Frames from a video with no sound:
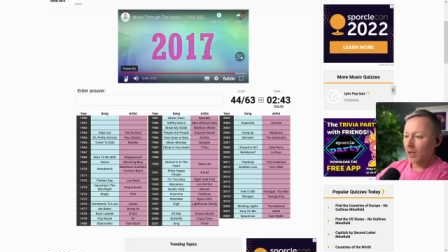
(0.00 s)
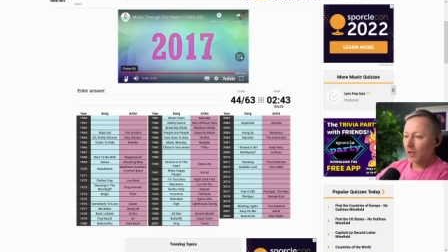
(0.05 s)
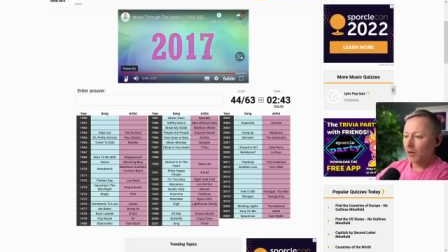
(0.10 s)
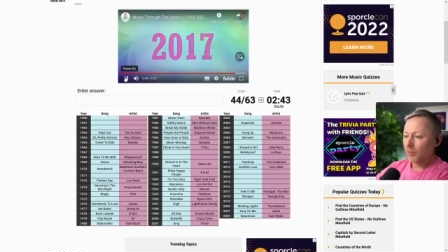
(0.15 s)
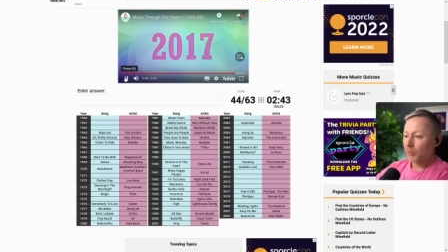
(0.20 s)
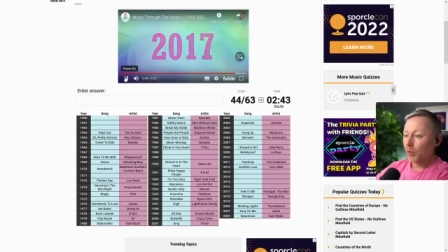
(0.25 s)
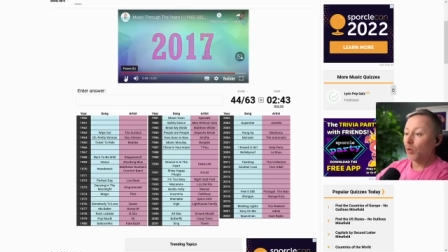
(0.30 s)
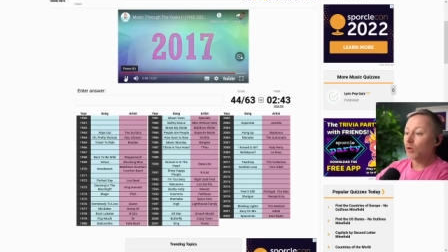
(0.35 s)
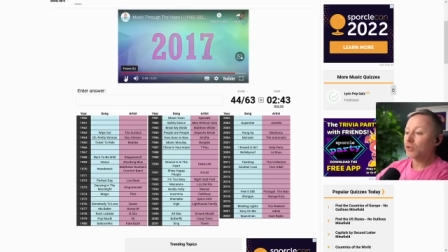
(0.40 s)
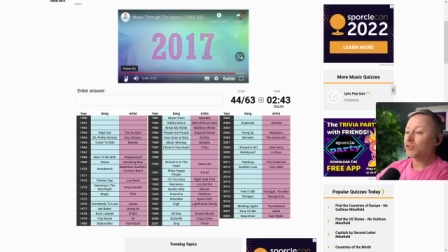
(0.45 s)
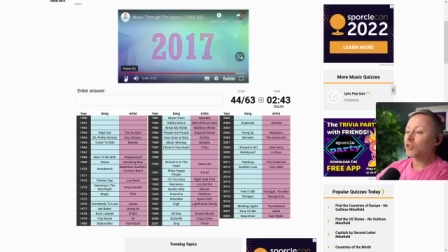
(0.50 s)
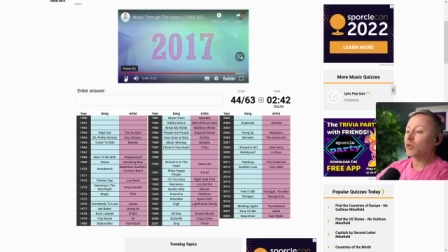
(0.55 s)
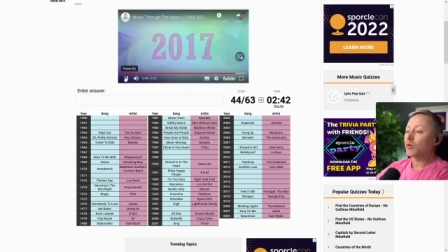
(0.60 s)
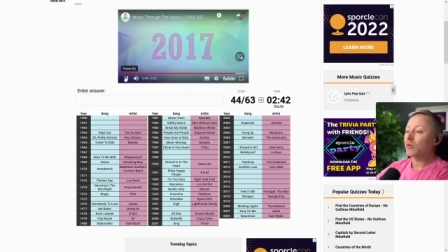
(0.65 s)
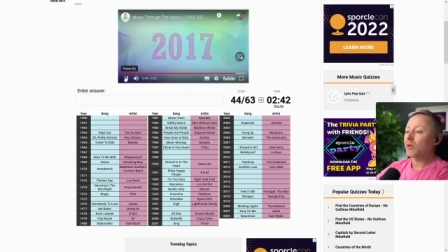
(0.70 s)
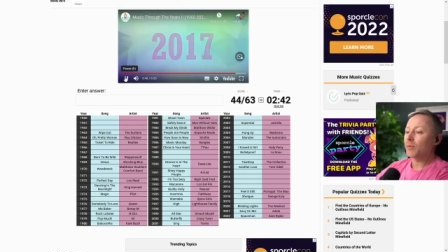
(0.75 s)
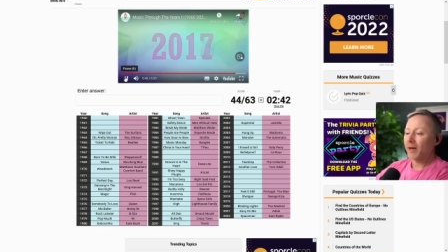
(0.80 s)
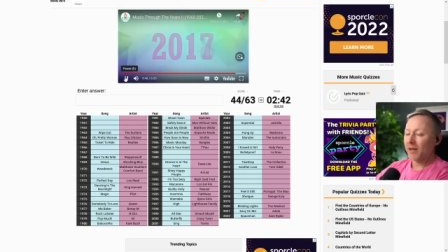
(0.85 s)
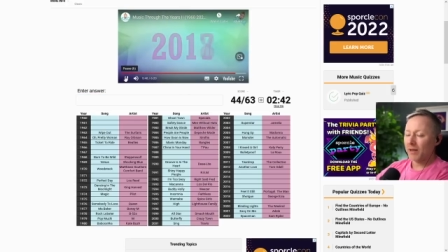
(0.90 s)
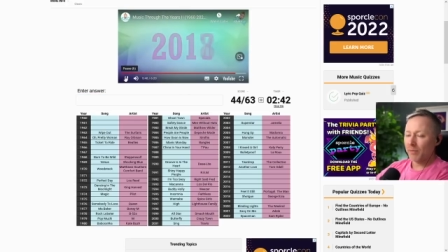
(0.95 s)
Portugal,
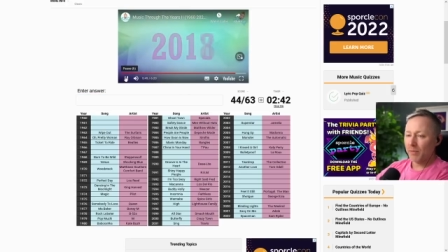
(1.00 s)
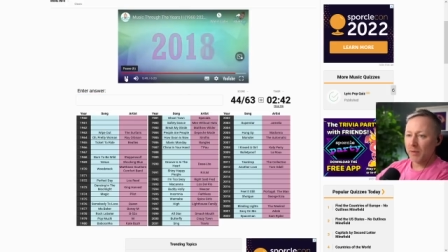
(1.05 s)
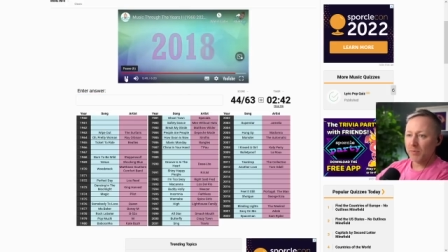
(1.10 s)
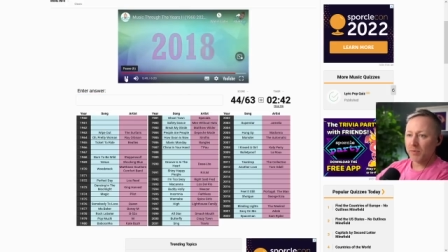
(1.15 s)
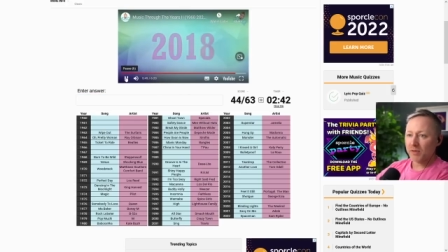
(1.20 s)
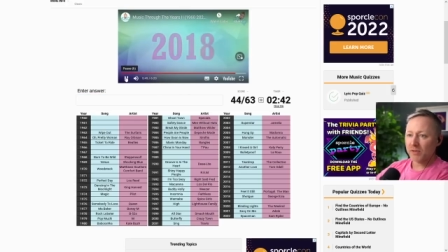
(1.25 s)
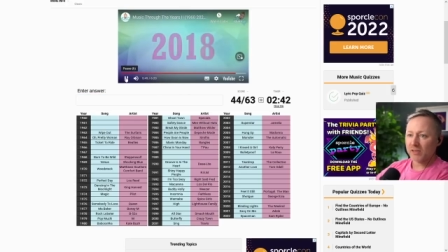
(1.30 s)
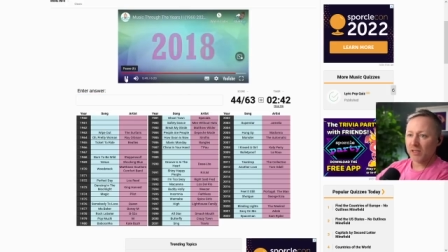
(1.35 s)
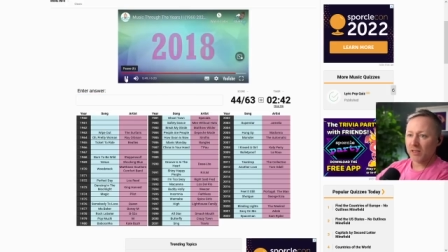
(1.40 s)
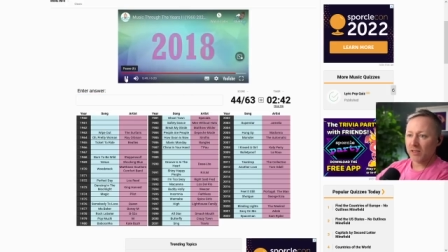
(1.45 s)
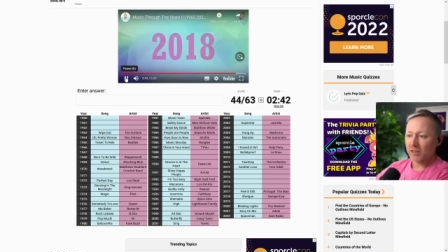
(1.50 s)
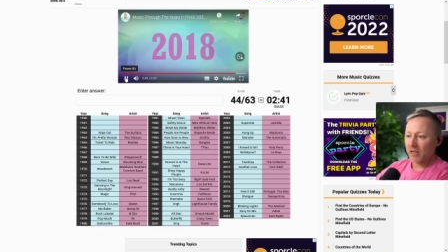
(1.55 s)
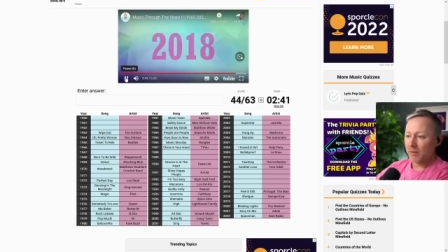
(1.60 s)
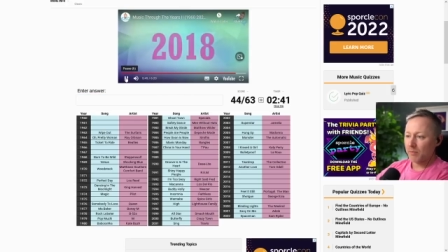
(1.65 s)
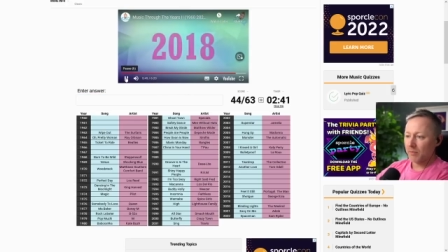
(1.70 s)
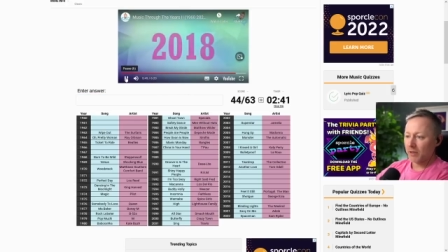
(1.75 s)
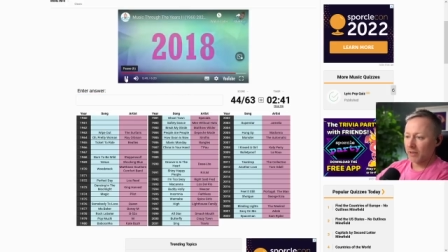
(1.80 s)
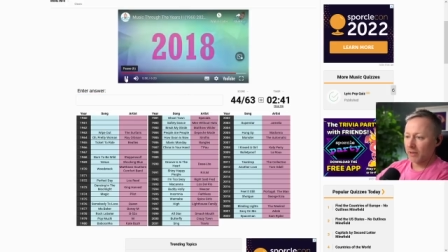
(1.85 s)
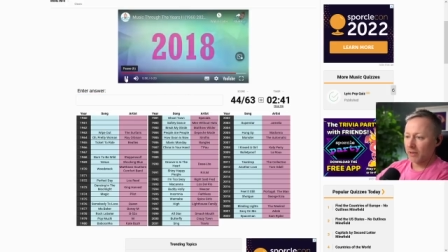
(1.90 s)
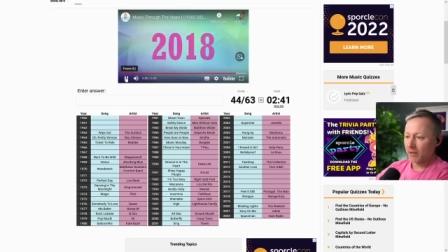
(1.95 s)
the man, I remember it's that name
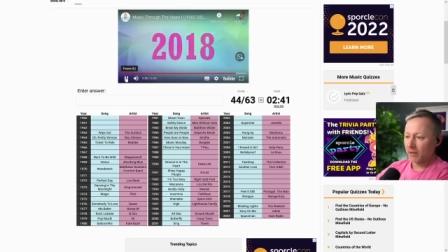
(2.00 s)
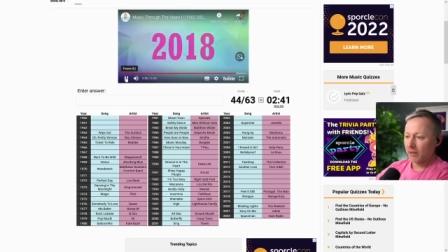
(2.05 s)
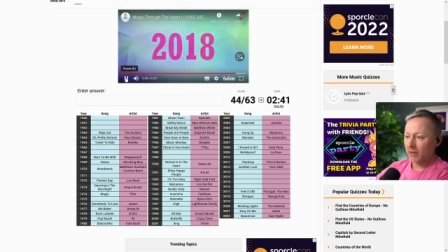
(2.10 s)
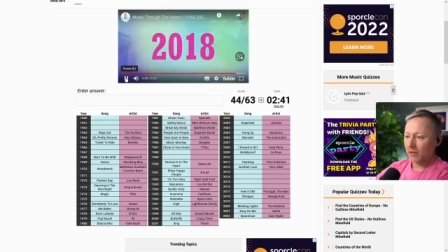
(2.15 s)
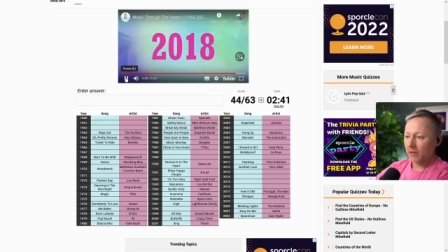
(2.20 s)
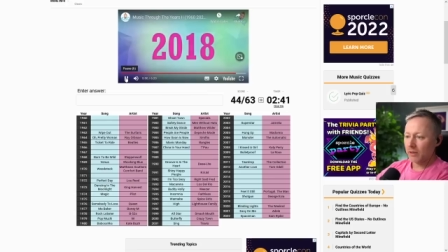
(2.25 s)
like that.